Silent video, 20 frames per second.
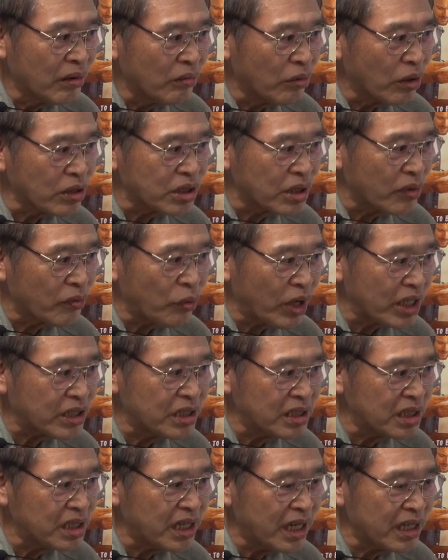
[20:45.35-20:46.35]
was the
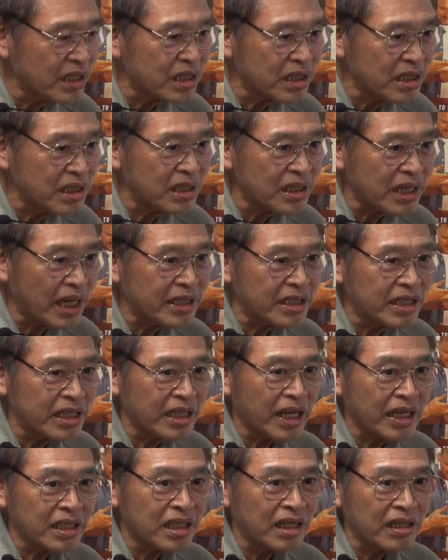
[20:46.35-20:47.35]
wettest year since
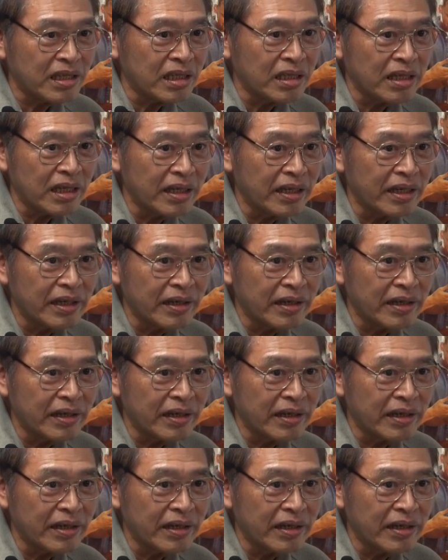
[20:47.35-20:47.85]
1818